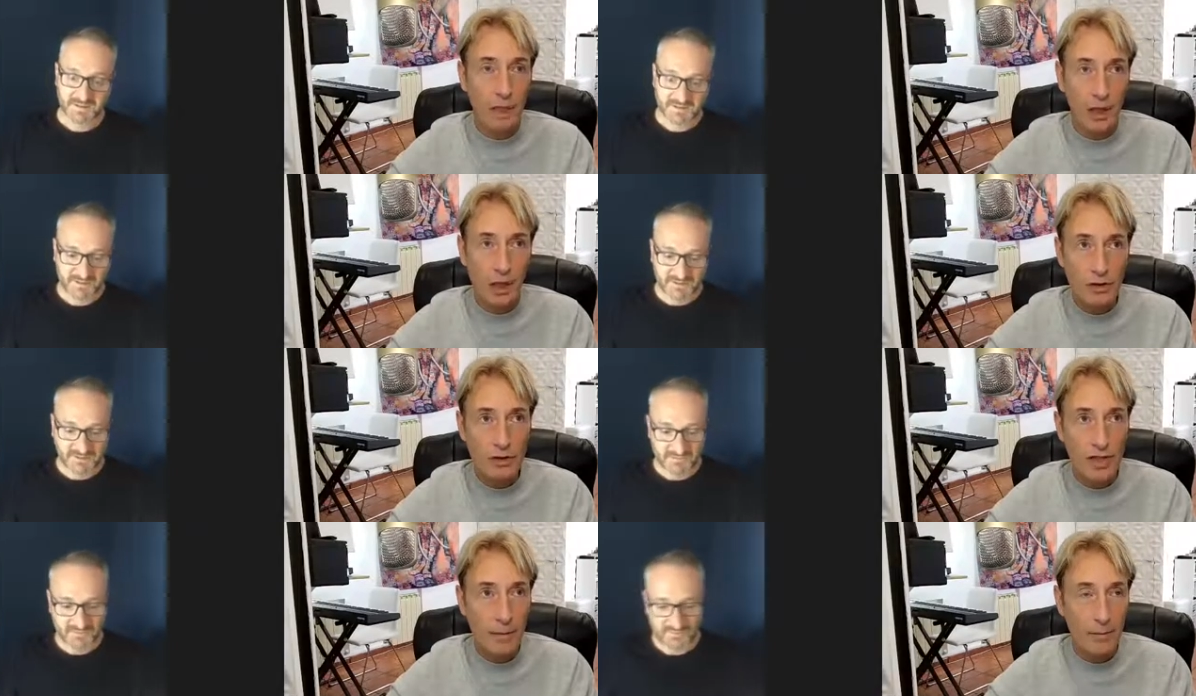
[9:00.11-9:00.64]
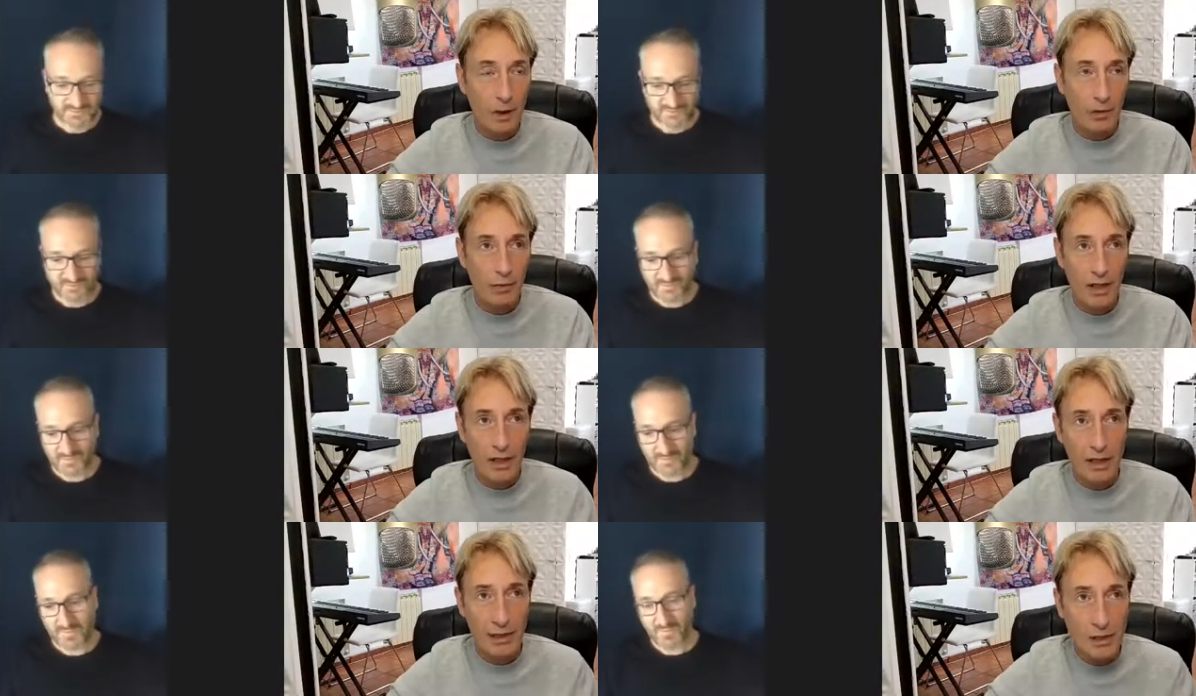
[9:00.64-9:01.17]
Speaker 1: a long time ago,
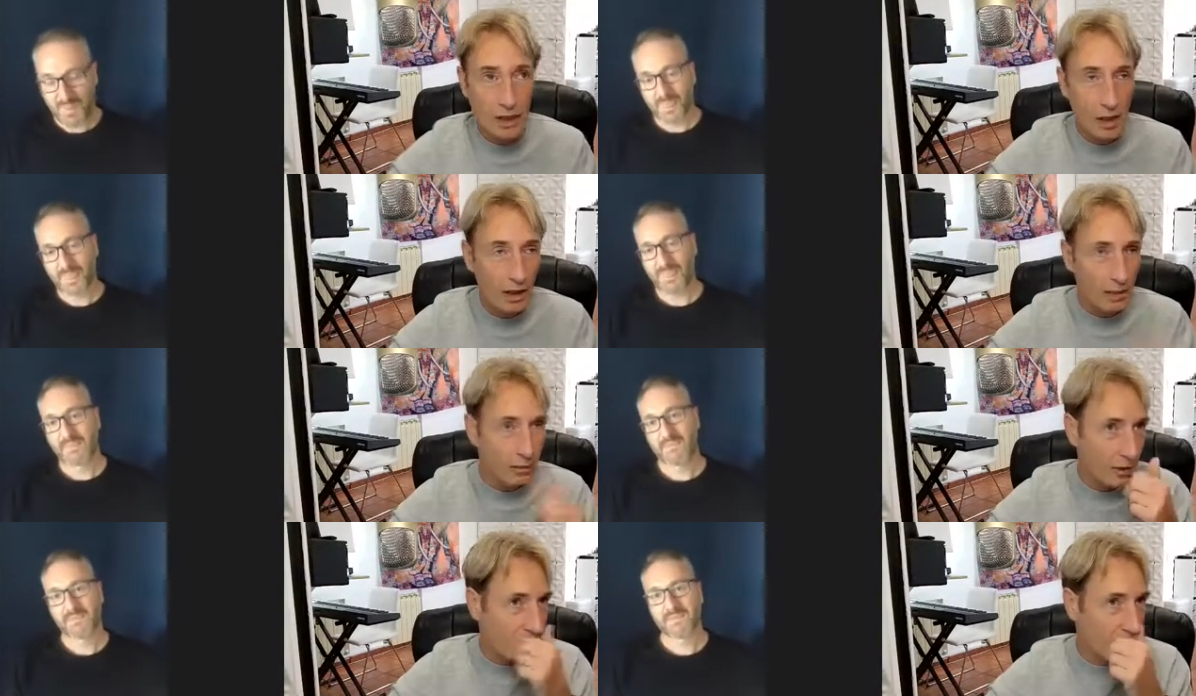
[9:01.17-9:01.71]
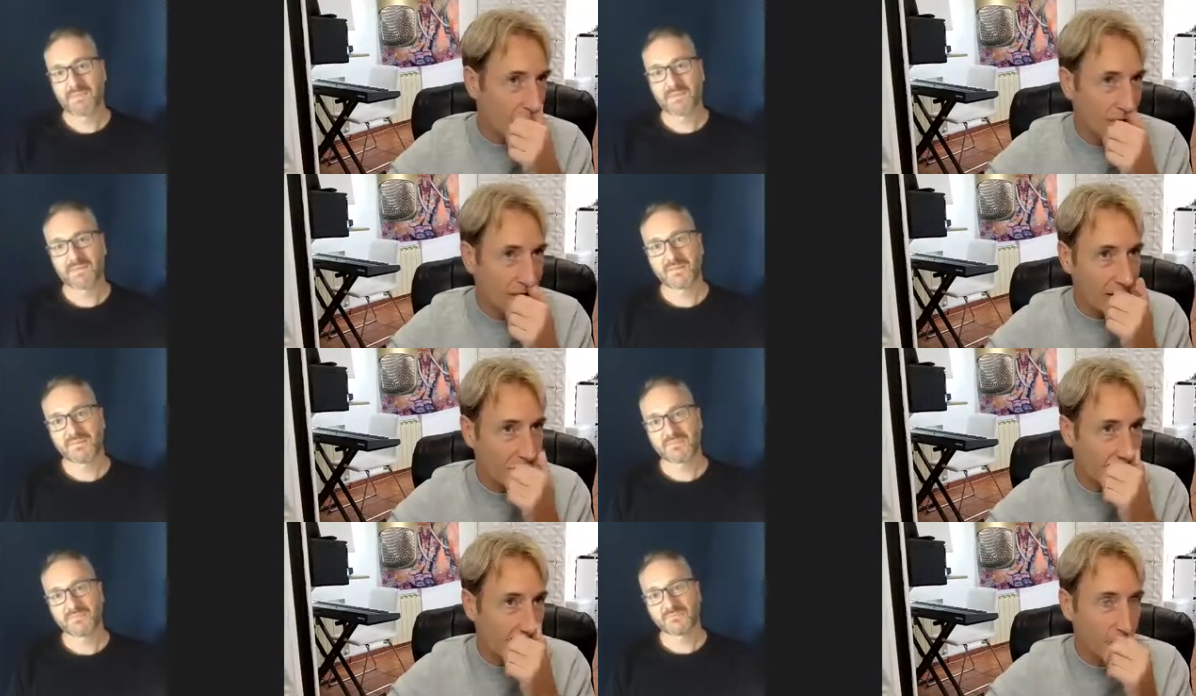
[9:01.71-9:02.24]
right at the start of my
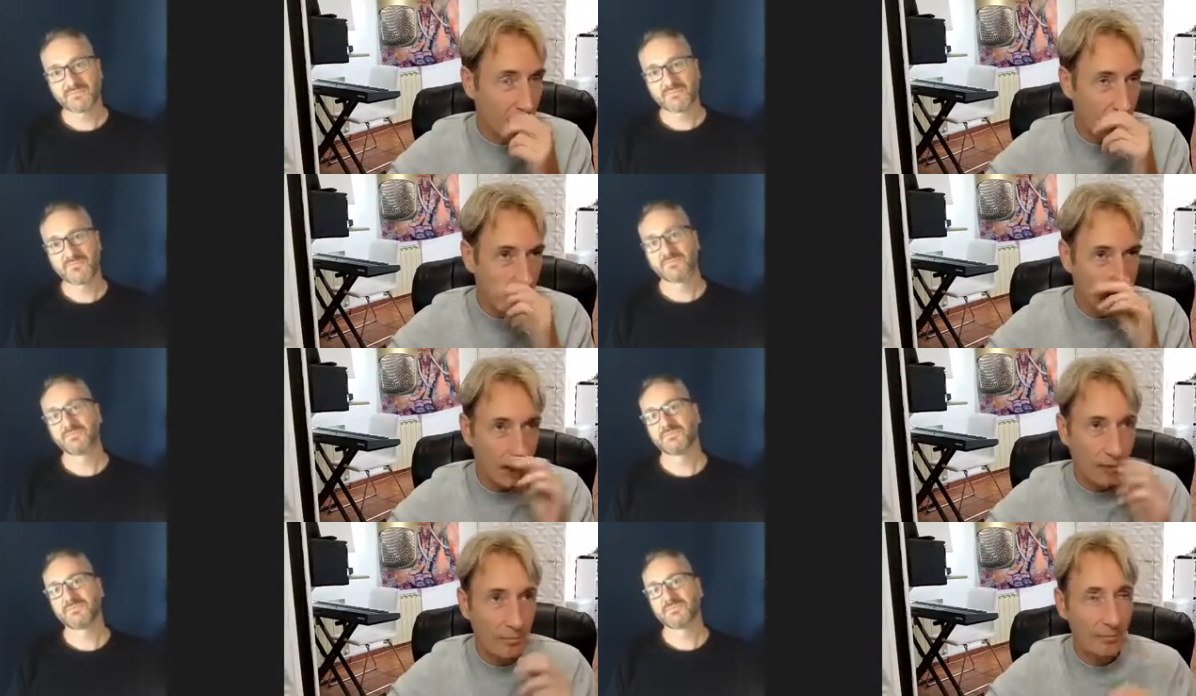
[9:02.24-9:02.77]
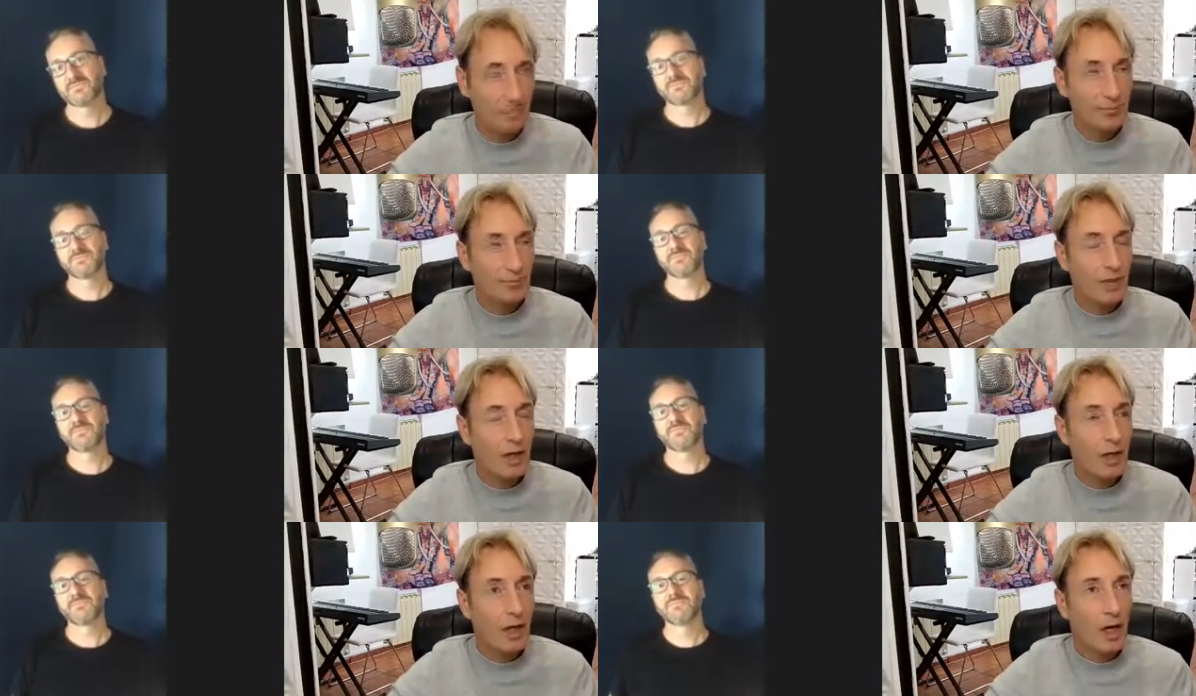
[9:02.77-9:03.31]
journey, and it was um
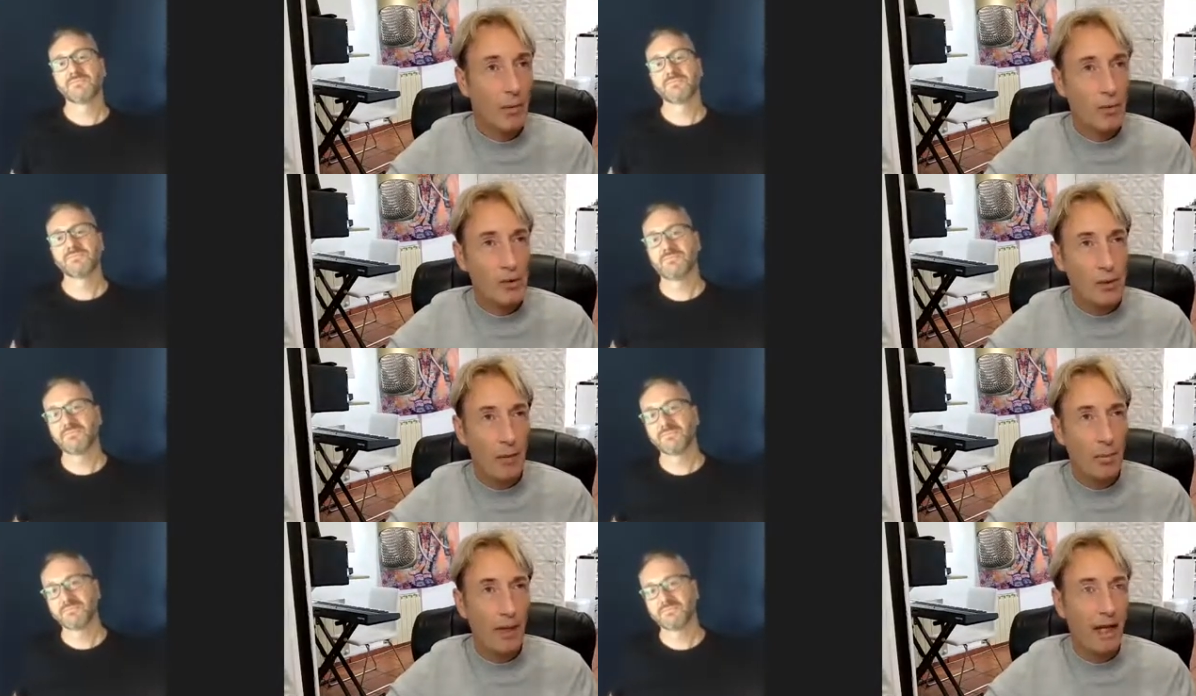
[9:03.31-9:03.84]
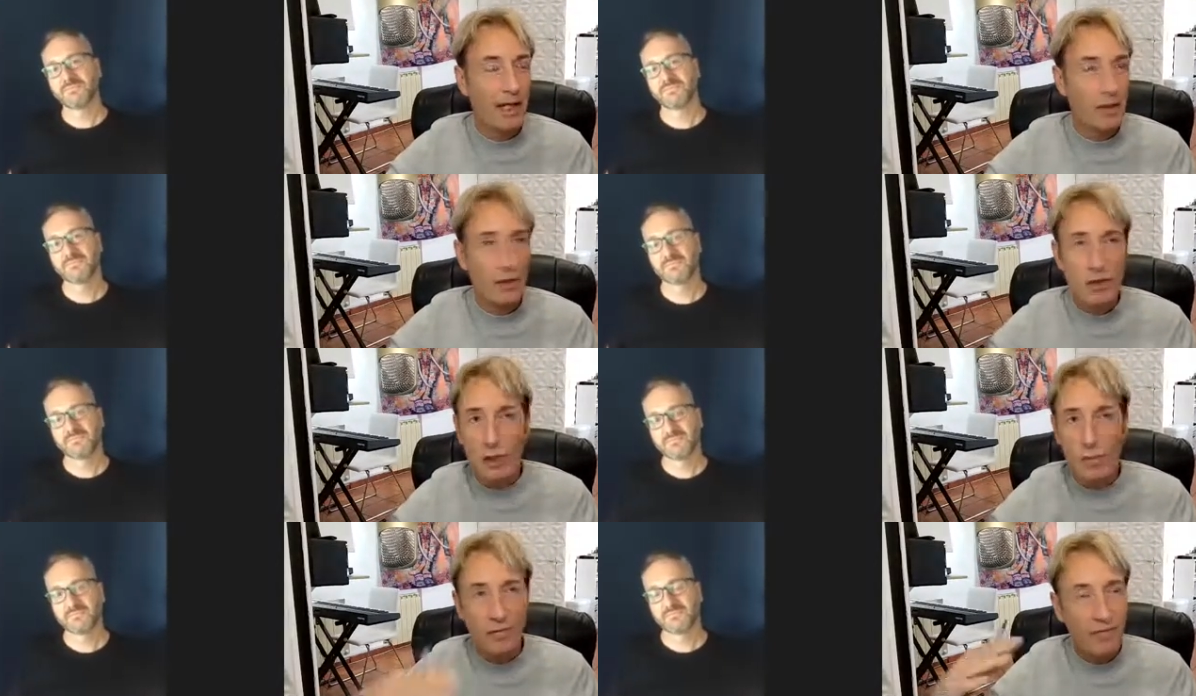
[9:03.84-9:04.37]
it was by
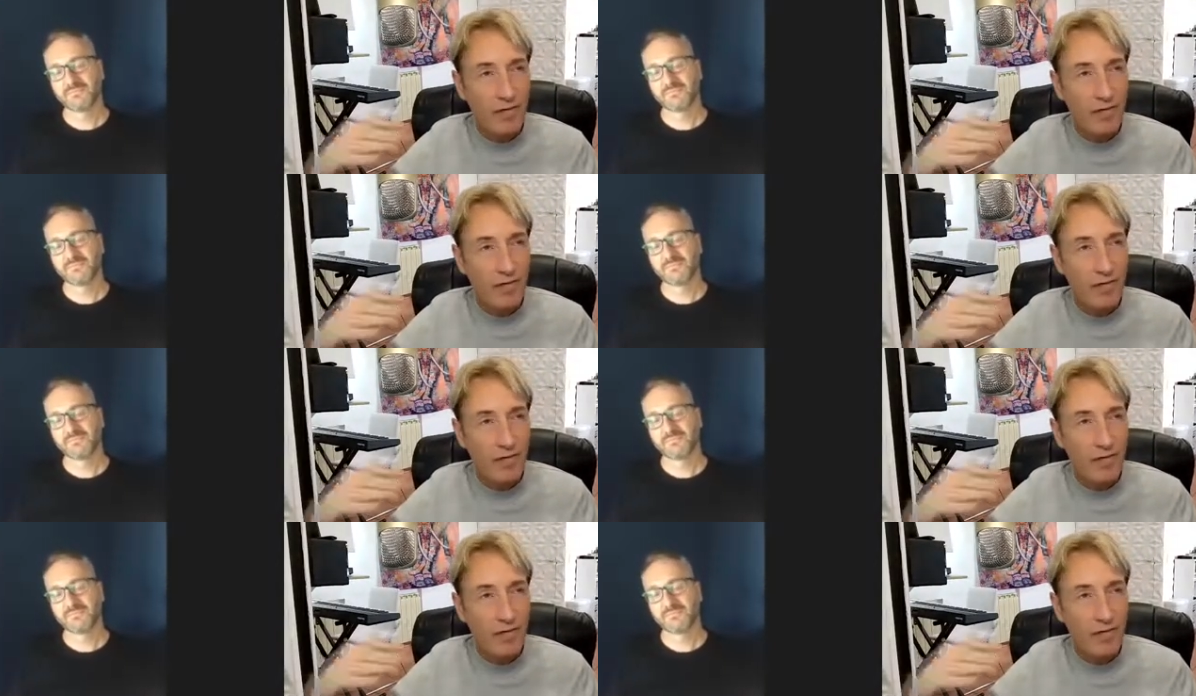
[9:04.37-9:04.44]
some